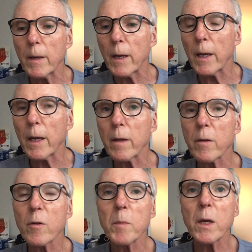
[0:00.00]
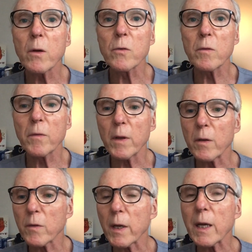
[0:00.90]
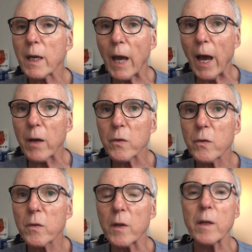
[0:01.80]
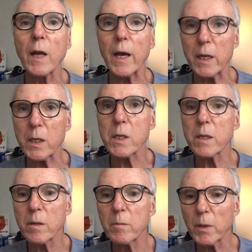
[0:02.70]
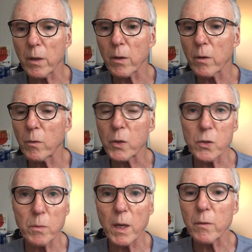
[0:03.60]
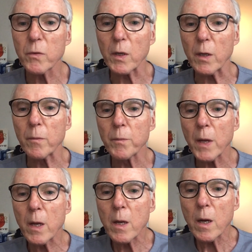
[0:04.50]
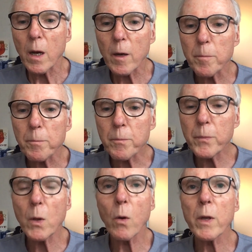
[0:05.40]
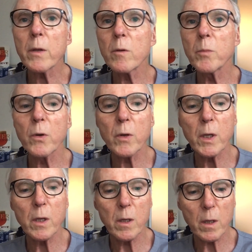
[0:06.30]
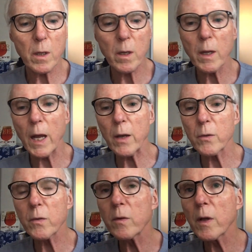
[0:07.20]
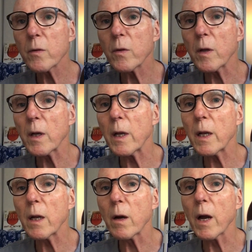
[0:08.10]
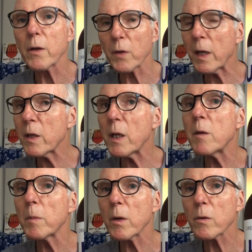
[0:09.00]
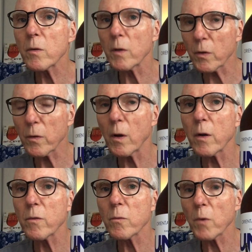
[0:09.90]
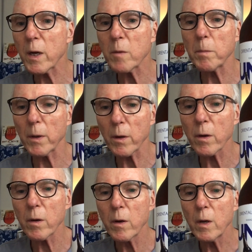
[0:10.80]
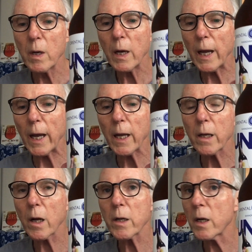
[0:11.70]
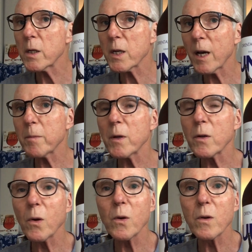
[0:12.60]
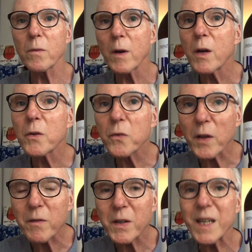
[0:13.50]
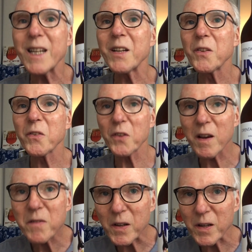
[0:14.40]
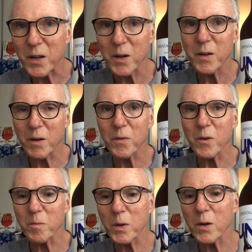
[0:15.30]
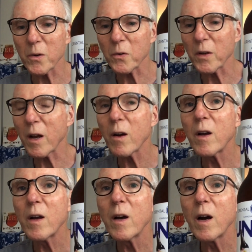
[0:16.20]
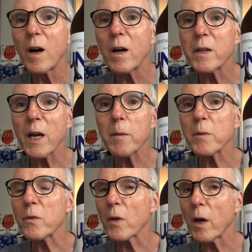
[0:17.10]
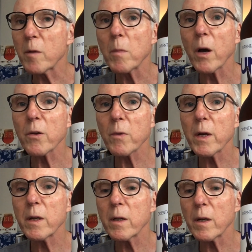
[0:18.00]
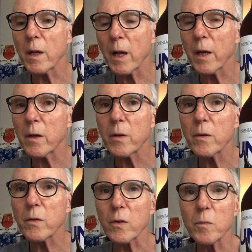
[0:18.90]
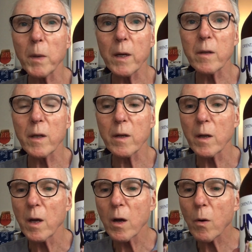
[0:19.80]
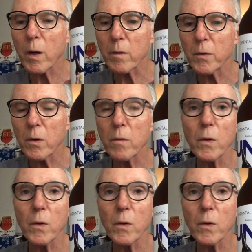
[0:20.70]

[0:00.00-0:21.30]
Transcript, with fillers: and they're the makers of things like Cass and Height beer, which you may have seen. Um, Oriental Brewing uh, has listed or uh, has 18 beers listed on Rate Beer, and on Untapped a total of 77 different beers. Now, Untappd is unmoderated, and I suspect that quite a few of